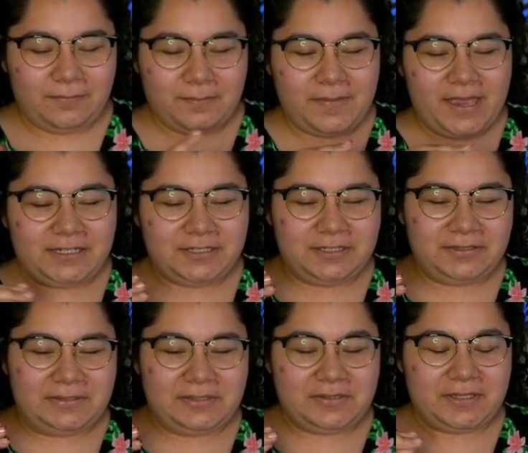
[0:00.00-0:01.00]
Imagine
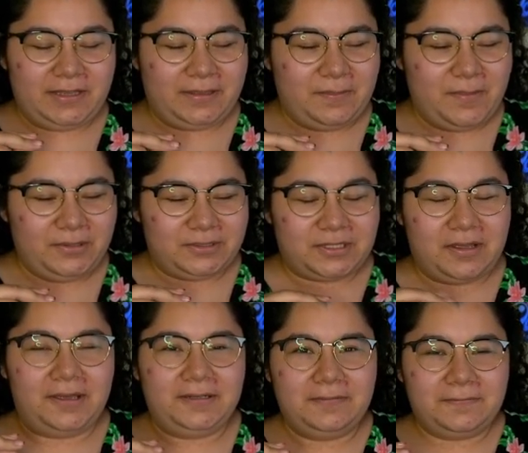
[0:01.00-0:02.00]
this is just like the most
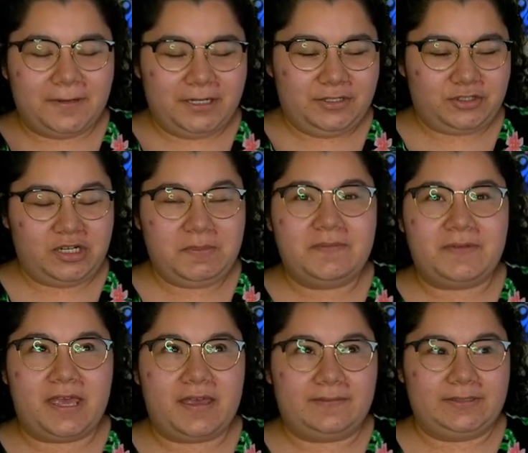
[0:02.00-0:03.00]
unfunny stream
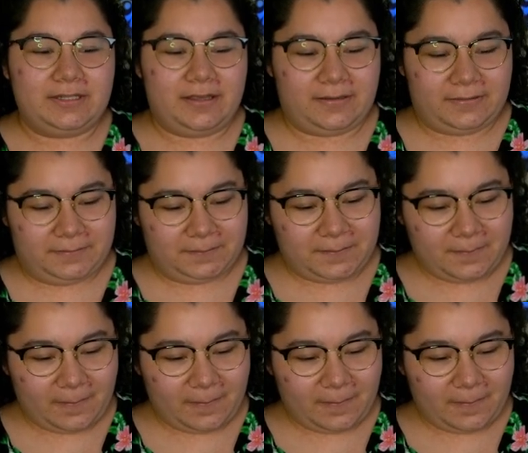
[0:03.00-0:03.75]
I've ever done.